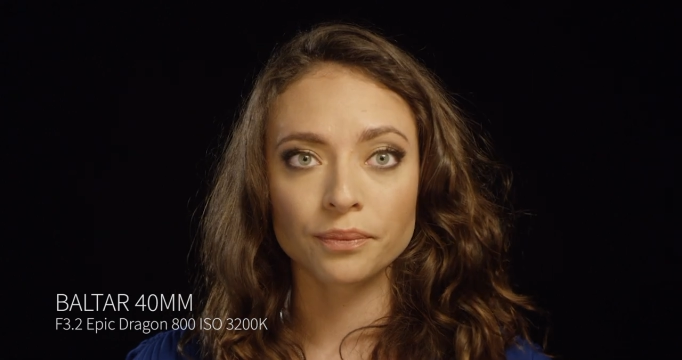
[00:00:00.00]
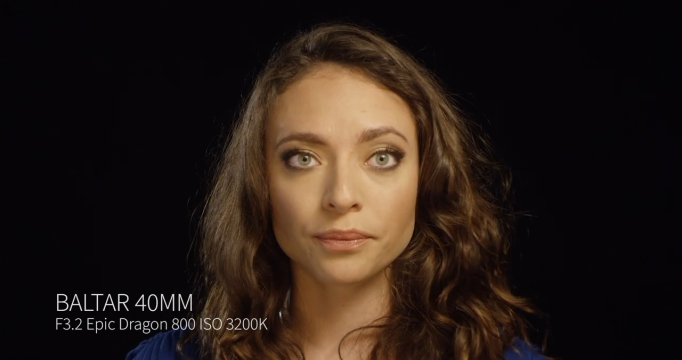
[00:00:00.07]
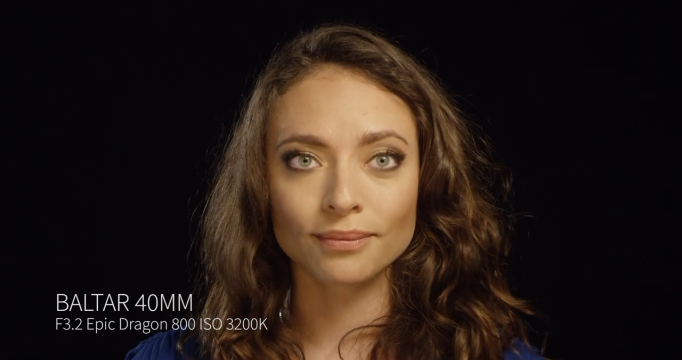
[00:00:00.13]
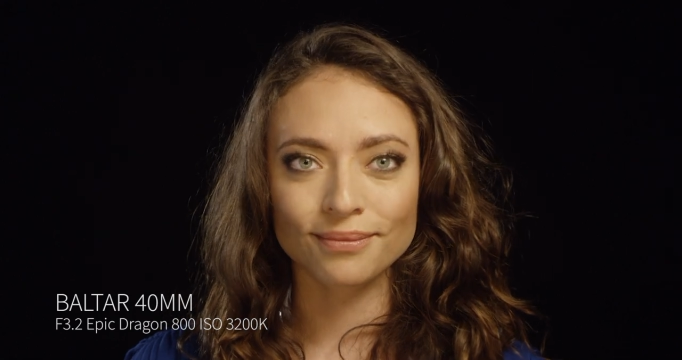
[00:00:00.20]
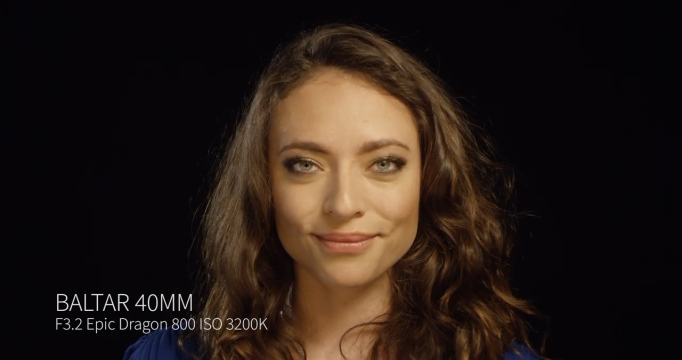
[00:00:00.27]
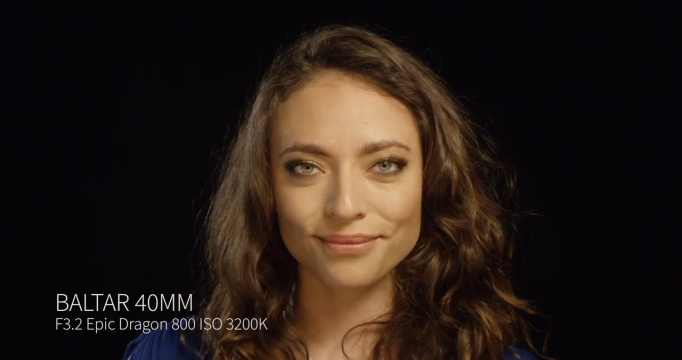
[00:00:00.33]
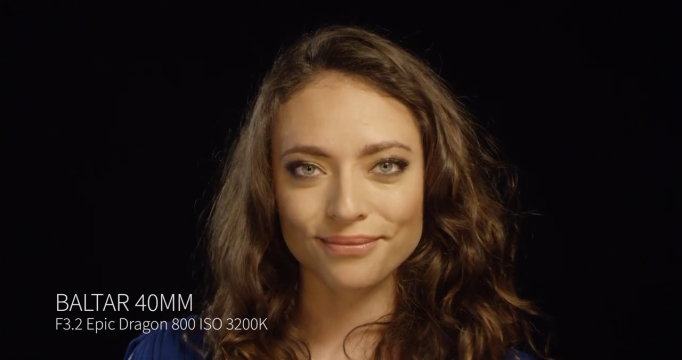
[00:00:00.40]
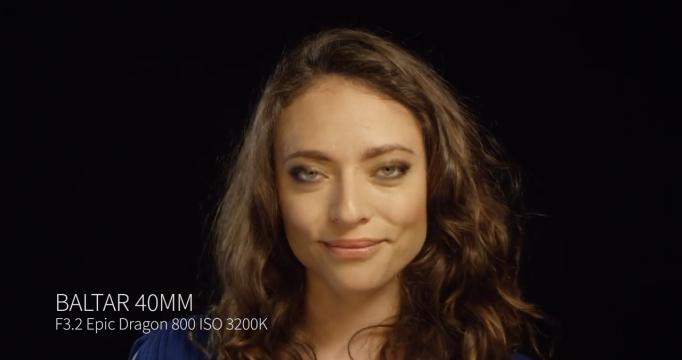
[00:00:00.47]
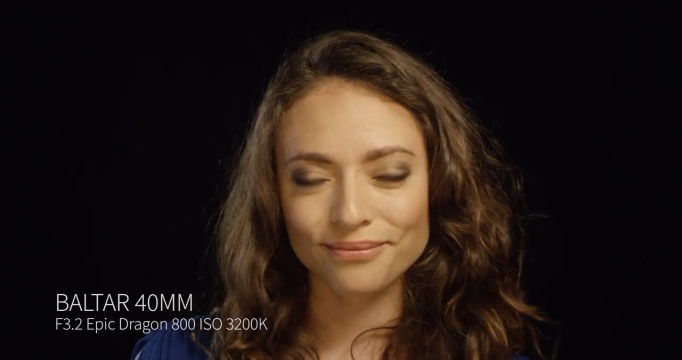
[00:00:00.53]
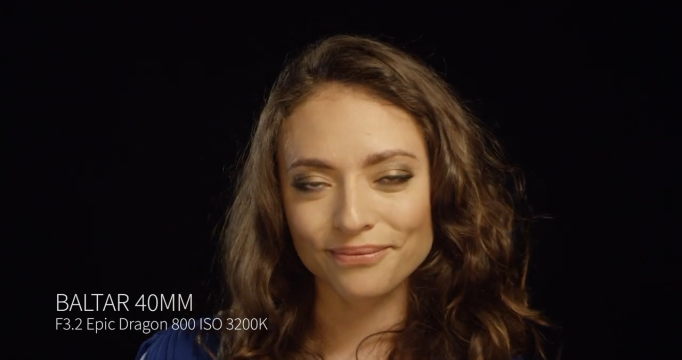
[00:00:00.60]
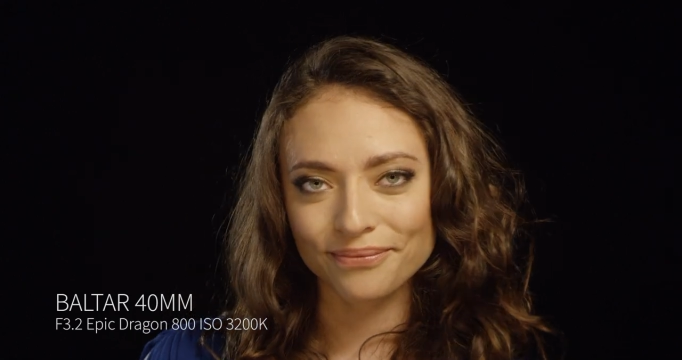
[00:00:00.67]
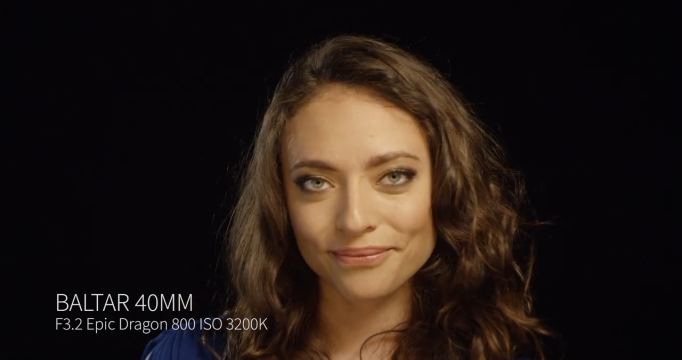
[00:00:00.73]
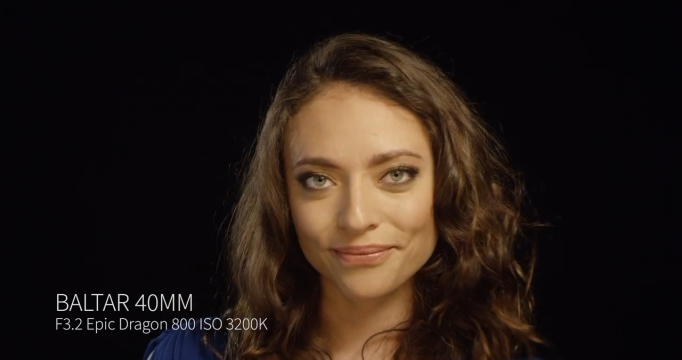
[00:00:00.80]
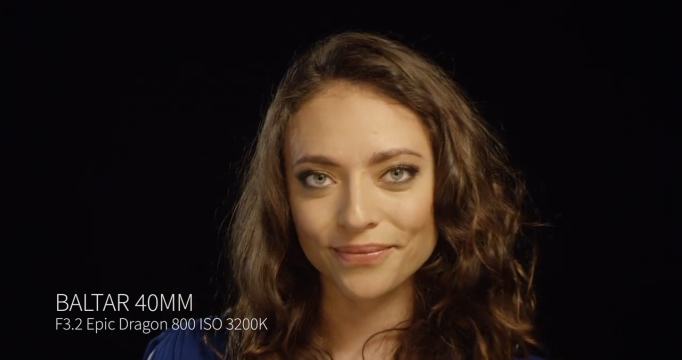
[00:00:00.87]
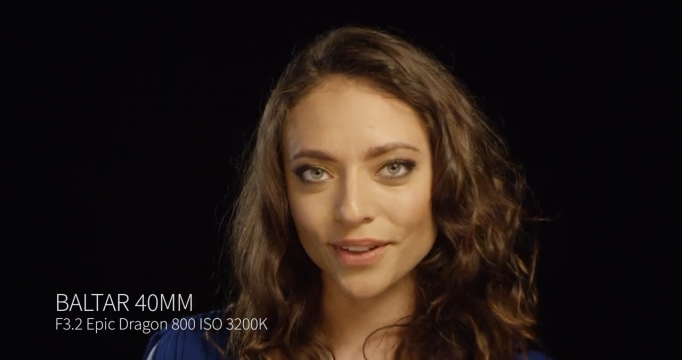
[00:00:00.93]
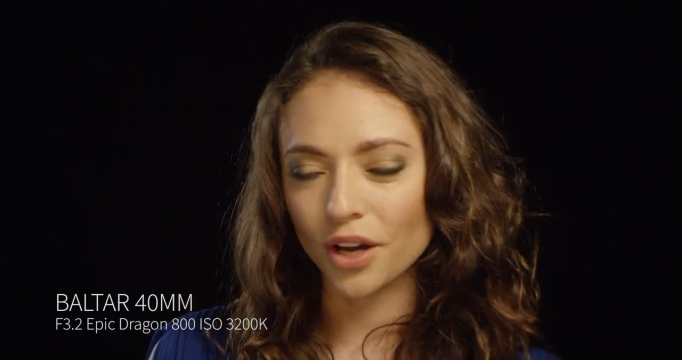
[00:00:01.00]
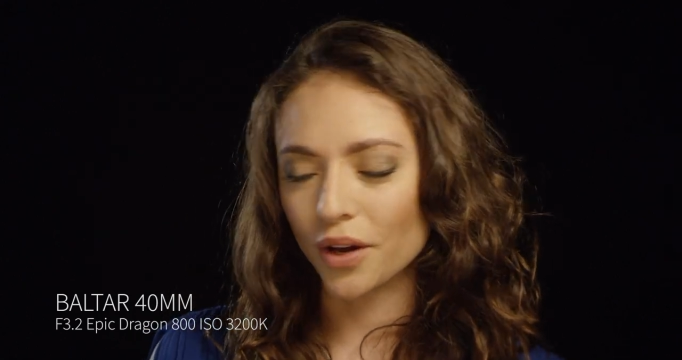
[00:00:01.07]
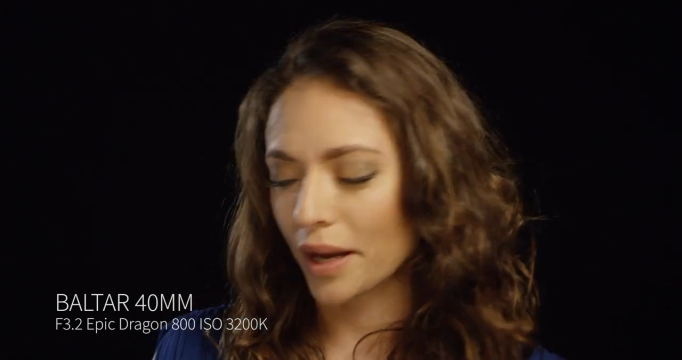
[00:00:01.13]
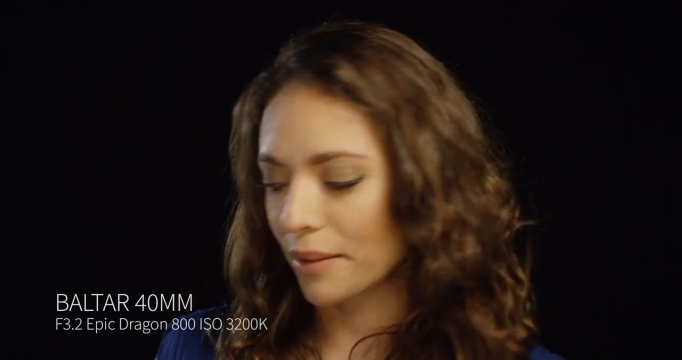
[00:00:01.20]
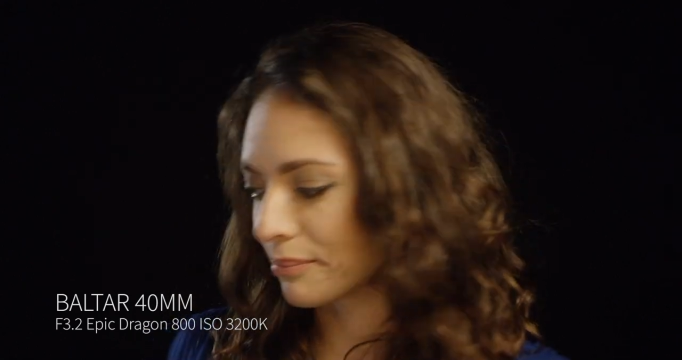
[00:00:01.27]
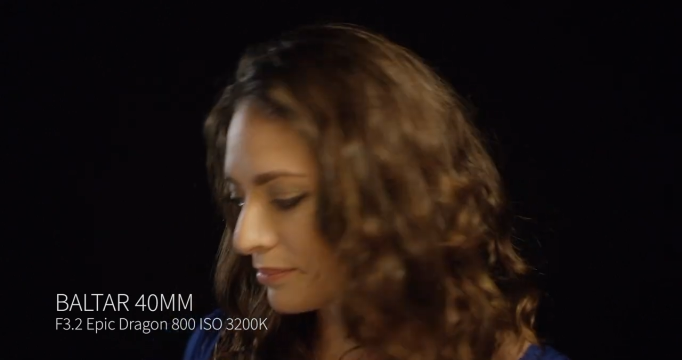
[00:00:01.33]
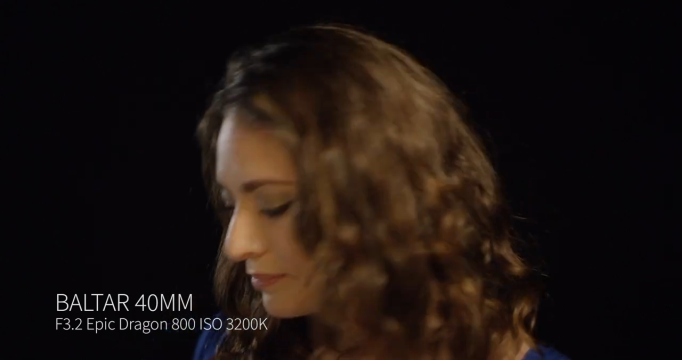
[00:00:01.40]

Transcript: let's do it. Okay.